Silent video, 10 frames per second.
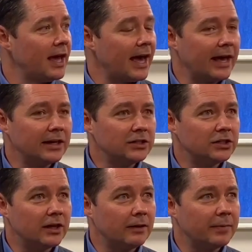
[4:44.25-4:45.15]

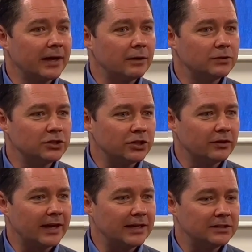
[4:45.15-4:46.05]
and uh, being able to
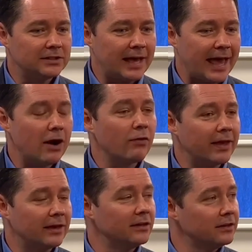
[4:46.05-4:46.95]
showcase how they
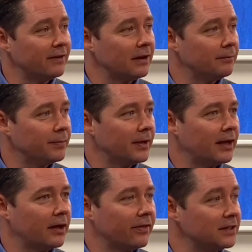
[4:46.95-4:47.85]
can develop
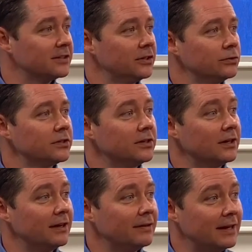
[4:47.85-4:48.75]
uh, their skills to
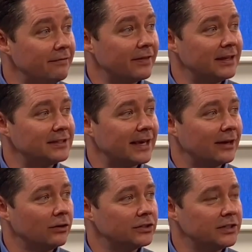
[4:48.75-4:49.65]
de deliver these
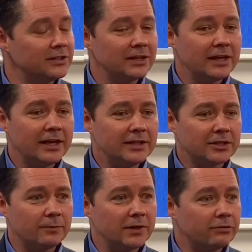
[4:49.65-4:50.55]
technologies is
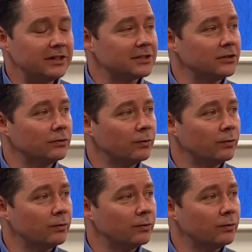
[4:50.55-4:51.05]
going to be critical.